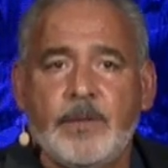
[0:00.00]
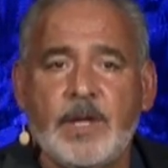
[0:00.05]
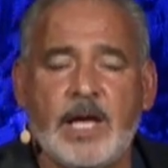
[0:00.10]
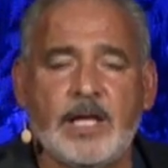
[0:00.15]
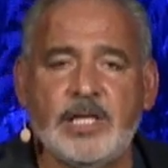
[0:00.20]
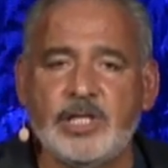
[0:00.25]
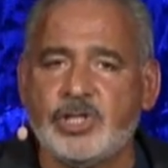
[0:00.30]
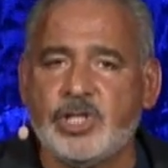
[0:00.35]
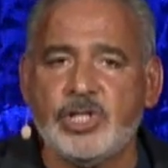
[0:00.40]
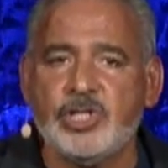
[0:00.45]

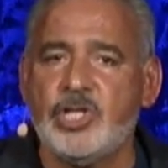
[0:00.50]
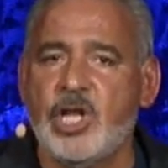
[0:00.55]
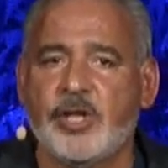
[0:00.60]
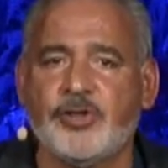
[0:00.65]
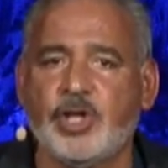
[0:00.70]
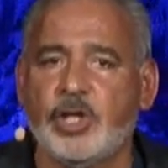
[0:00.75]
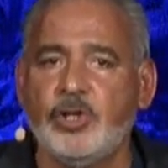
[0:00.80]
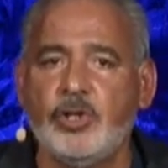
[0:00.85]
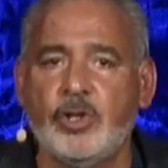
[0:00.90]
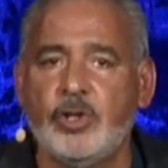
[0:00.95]
And this is
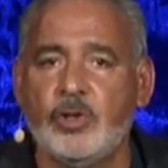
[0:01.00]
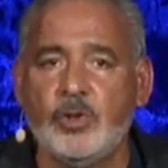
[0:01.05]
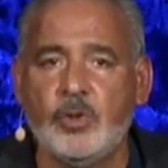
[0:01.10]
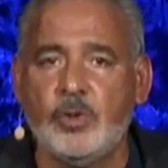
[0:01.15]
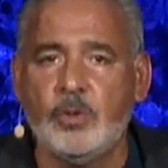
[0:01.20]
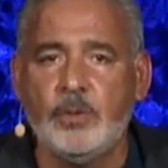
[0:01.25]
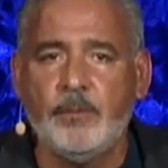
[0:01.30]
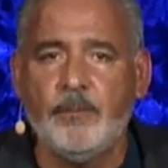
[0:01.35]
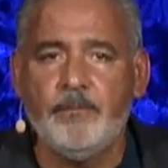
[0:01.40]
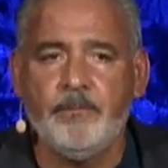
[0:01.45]
nothing
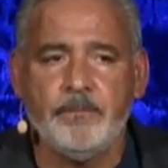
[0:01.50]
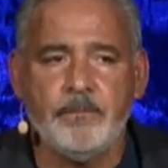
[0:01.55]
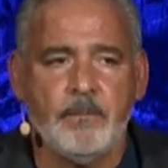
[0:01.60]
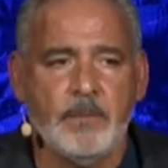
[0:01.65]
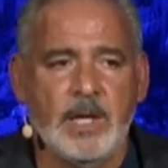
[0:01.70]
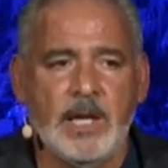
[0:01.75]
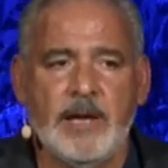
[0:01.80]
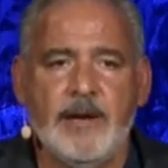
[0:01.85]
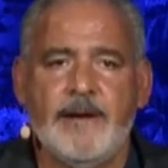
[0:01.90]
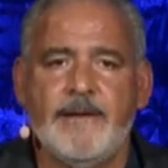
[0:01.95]
new.
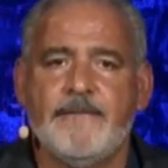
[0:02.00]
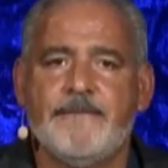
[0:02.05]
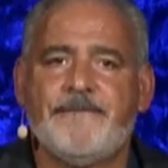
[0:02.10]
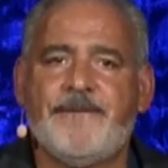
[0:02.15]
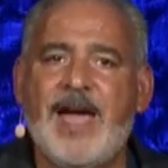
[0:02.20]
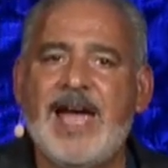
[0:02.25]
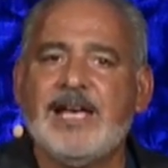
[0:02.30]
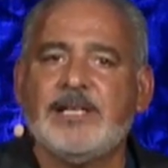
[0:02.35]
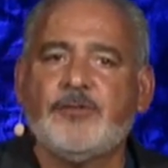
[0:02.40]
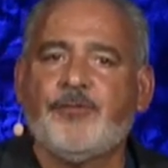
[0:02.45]

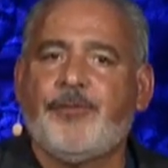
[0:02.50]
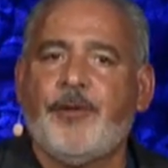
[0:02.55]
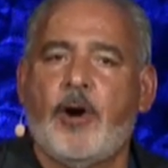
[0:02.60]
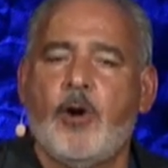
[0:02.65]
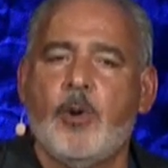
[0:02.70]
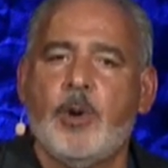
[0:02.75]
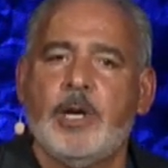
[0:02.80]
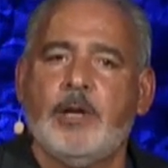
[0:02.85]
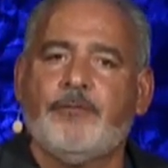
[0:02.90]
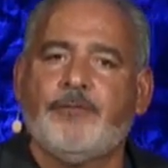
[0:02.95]
Fast
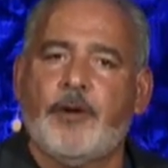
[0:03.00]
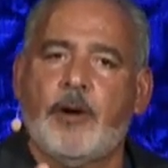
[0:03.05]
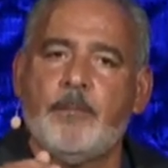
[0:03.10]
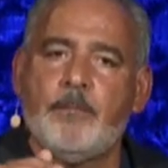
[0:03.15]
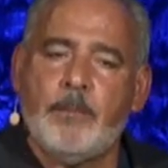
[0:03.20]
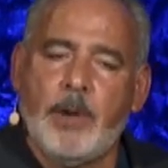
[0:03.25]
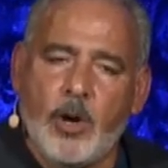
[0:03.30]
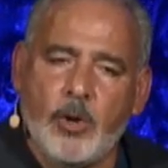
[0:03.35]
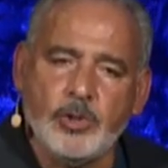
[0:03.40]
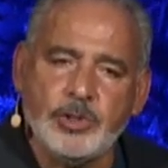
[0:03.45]
forward
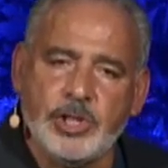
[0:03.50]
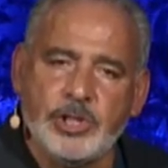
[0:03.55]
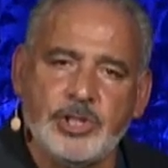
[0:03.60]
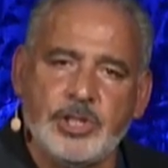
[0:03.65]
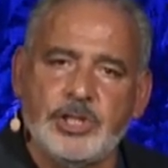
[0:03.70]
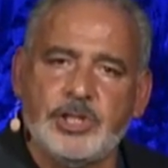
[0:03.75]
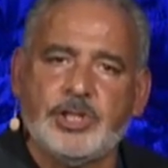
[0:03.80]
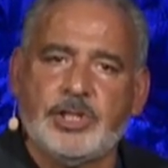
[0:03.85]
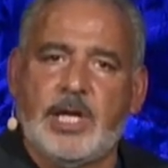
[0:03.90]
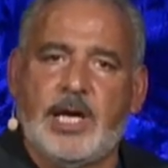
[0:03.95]
from
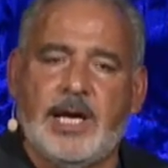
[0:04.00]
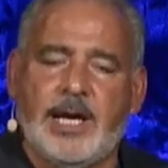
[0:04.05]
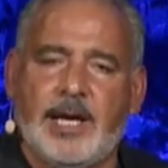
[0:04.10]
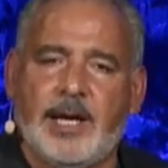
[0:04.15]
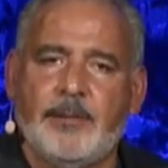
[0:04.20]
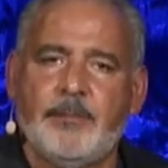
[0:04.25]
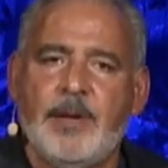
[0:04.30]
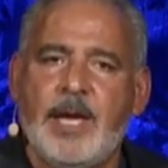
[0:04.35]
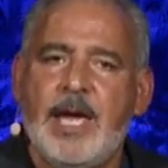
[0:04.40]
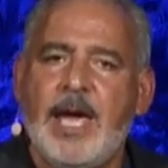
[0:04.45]
Moses'
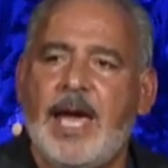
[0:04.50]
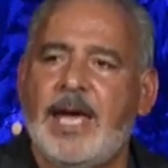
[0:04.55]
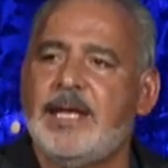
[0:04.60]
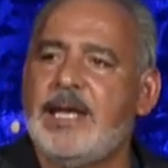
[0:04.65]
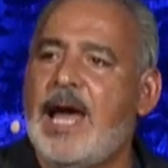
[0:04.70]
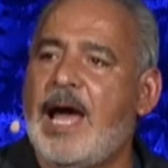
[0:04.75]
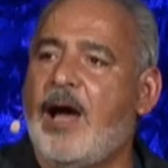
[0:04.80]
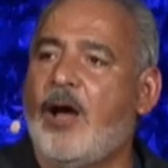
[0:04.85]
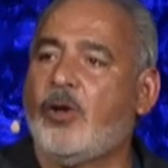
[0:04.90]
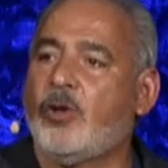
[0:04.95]
time and
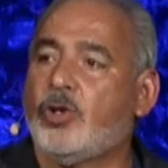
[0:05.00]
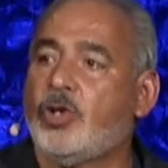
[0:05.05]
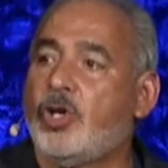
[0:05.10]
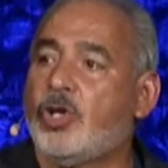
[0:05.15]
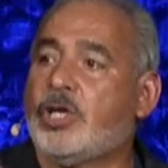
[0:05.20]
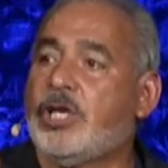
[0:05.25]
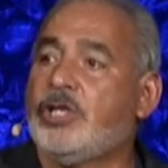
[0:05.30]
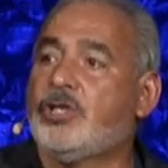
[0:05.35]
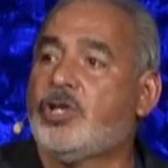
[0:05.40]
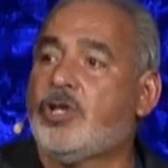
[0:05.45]
now
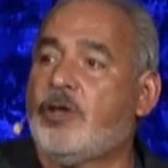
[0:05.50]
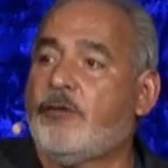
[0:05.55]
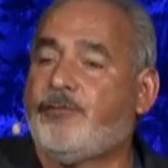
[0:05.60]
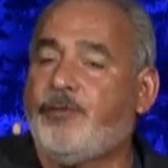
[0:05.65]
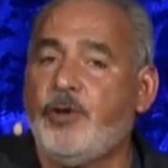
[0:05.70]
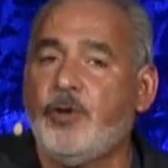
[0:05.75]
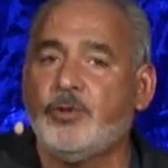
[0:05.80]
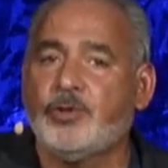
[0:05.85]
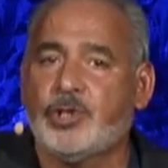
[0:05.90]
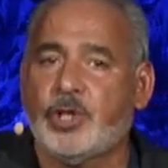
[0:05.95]
look into the
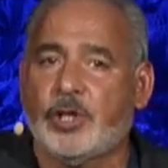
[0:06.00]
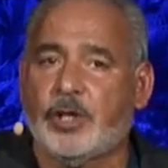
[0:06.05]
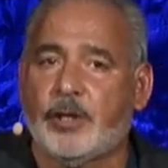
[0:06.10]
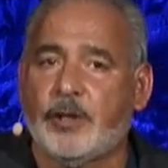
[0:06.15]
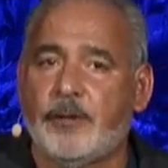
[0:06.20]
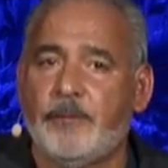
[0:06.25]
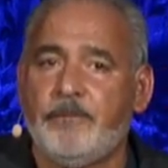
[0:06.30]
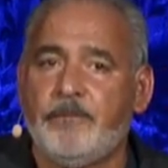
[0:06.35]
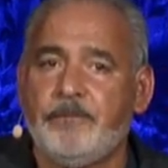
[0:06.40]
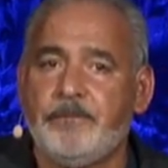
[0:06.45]

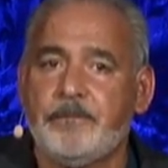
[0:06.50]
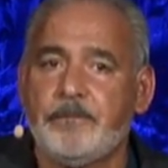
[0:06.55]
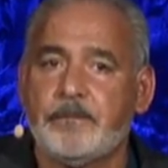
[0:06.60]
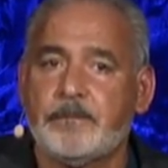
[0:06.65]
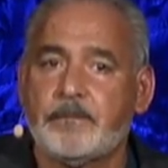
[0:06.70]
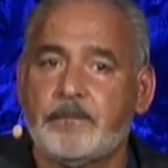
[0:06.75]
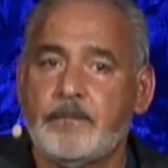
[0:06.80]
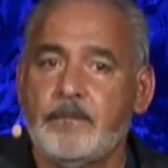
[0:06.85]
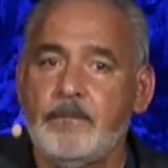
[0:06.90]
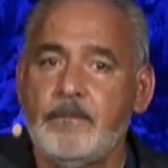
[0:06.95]
future.
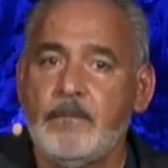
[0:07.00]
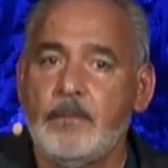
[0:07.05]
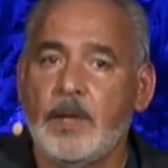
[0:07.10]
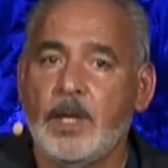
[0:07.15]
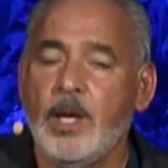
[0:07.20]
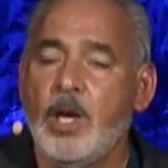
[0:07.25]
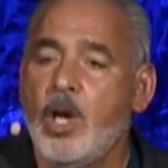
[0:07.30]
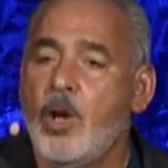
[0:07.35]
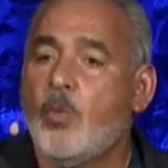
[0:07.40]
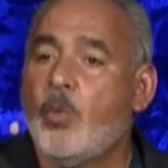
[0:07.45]

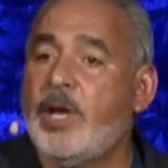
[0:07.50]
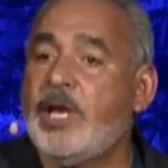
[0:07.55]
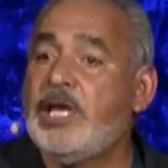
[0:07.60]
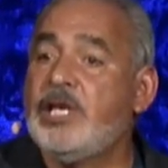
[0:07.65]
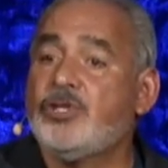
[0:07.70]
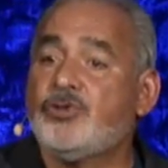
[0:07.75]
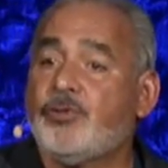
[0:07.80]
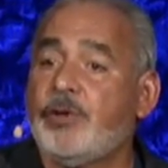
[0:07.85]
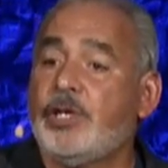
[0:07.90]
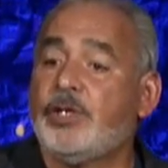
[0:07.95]
When
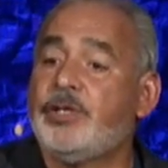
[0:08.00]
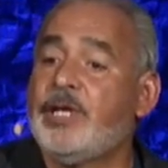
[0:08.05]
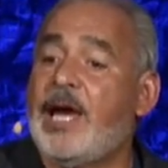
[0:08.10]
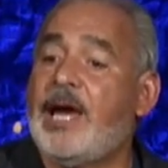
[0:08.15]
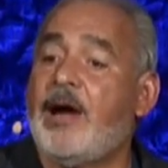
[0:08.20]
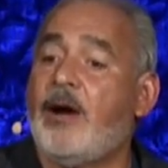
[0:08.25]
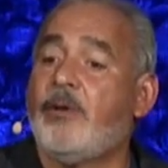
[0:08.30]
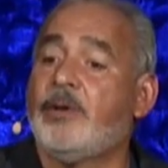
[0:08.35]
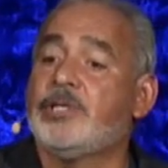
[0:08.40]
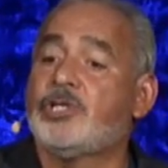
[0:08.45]
Israel
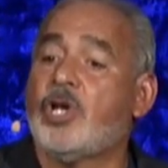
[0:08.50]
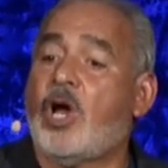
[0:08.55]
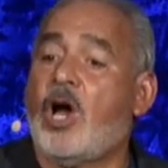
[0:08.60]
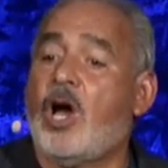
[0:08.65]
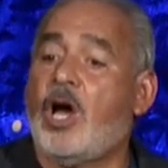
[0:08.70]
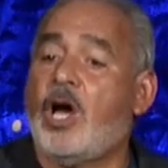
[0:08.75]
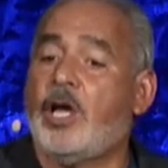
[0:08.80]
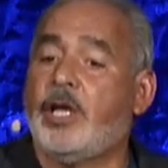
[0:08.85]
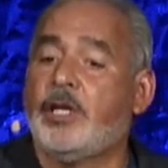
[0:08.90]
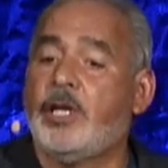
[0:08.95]
now is
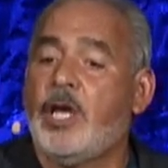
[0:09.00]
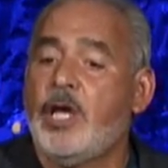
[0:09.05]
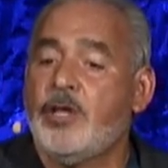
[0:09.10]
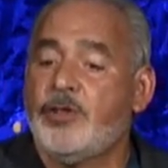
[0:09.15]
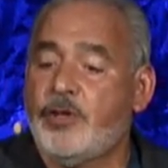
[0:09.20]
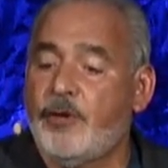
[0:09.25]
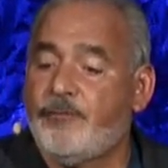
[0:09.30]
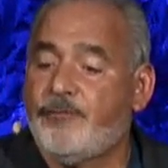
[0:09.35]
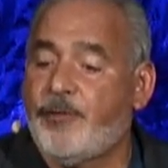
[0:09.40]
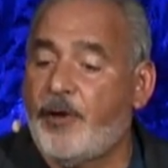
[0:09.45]
on
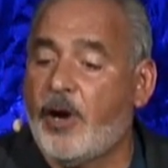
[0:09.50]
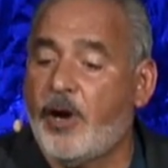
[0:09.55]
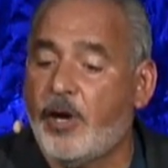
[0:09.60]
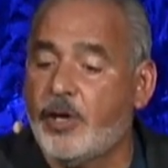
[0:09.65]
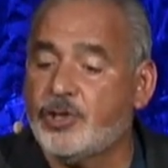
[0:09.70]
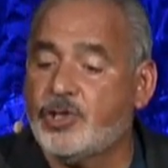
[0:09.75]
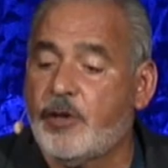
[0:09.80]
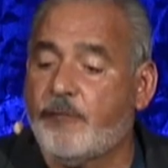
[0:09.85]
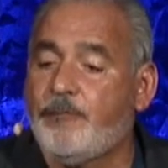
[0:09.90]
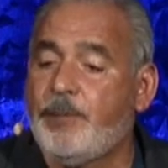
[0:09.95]
the
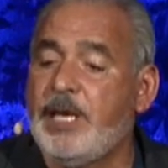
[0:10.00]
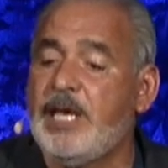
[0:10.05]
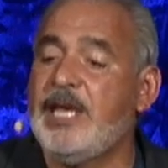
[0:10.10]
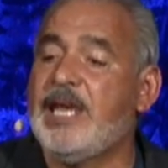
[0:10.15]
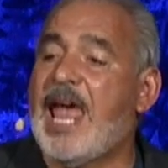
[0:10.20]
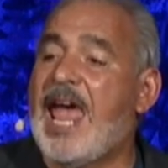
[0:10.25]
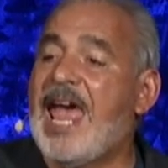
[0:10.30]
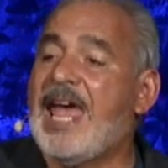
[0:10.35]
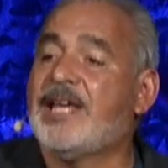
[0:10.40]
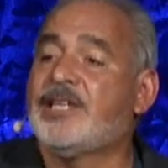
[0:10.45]
verge of
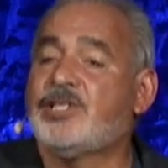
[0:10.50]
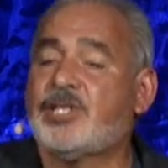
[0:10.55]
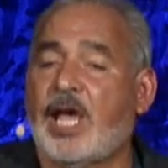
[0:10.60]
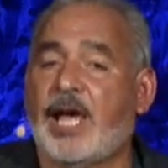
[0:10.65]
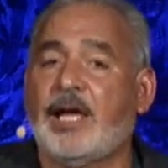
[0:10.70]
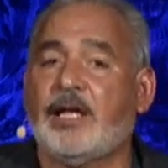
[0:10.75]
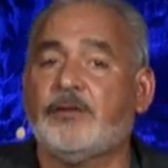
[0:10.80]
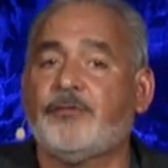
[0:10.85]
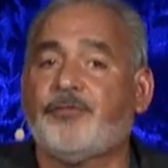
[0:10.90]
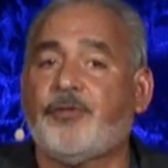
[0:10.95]
being
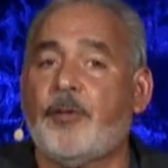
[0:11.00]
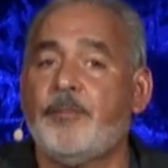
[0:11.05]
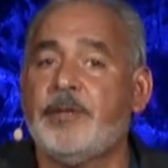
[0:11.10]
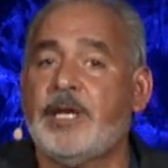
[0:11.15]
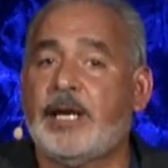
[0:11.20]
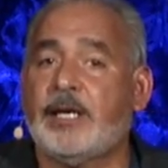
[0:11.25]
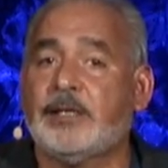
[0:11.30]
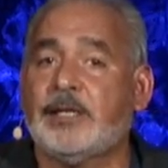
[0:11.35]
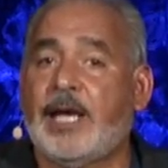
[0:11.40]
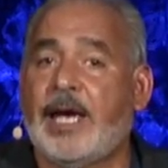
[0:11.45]
exiled from
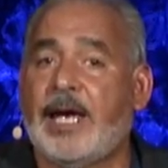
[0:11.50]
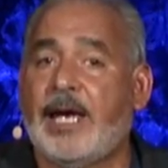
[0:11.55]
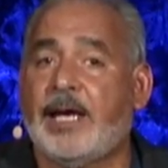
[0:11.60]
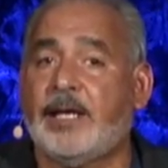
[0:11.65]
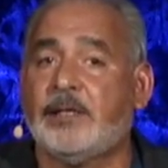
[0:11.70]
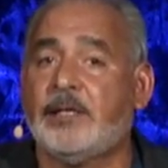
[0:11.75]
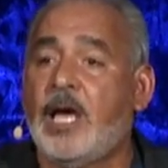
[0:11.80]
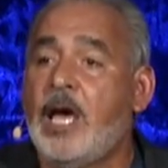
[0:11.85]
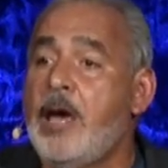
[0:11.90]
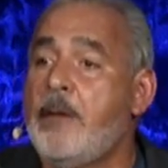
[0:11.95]
their
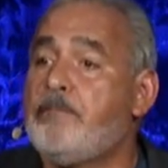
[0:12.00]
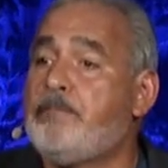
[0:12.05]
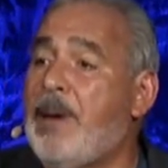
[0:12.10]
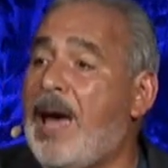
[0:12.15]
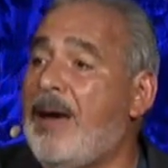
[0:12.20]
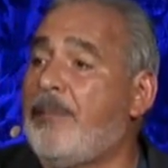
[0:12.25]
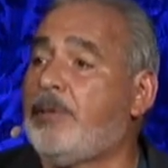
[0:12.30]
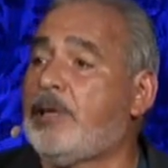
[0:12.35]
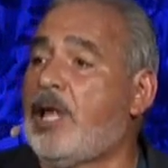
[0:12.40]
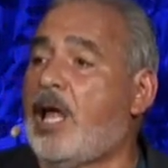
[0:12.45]
land,
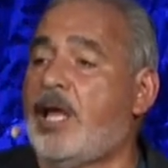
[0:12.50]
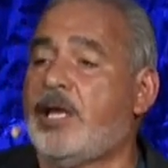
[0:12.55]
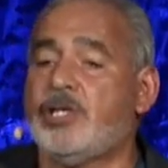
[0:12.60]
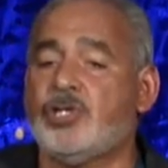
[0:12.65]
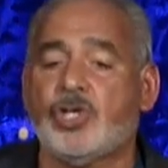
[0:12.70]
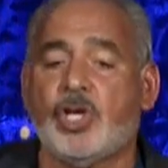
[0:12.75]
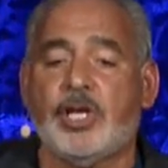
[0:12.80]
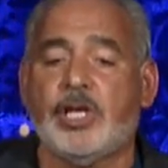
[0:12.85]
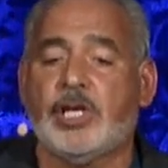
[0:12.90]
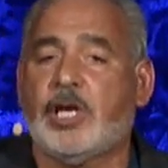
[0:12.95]
Babylon
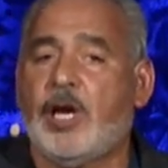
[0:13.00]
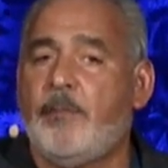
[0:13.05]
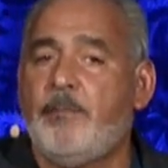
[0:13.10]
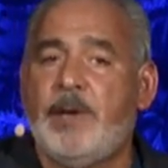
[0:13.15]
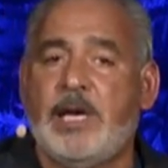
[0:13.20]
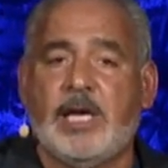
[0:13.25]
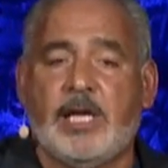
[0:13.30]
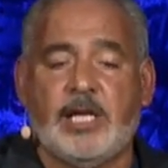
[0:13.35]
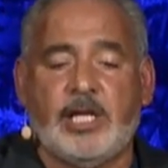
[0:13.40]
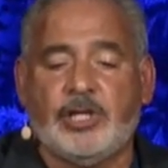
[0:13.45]
is going to come
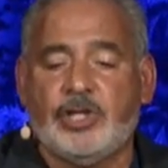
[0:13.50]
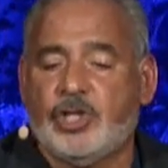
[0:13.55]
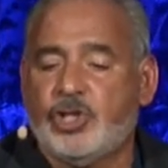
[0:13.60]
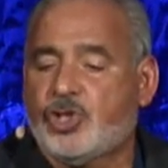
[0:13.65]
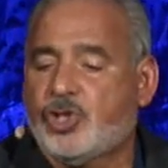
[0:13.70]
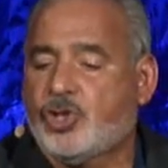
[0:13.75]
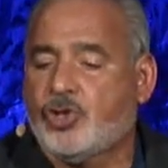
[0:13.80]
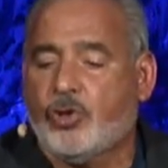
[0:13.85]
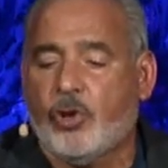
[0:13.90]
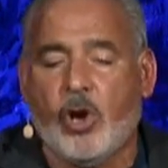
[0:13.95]
in and
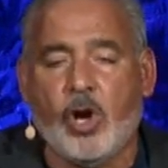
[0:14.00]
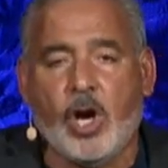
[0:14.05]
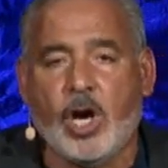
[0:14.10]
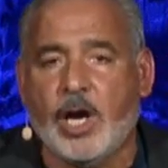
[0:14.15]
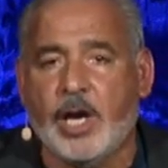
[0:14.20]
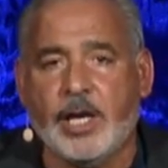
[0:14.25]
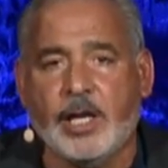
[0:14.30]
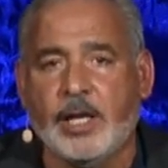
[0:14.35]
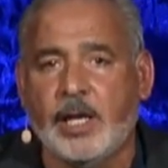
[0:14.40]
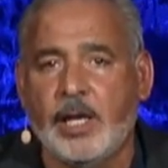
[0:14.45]

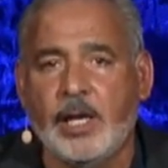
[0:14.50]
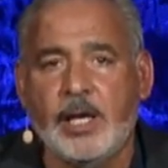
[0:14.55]
destroy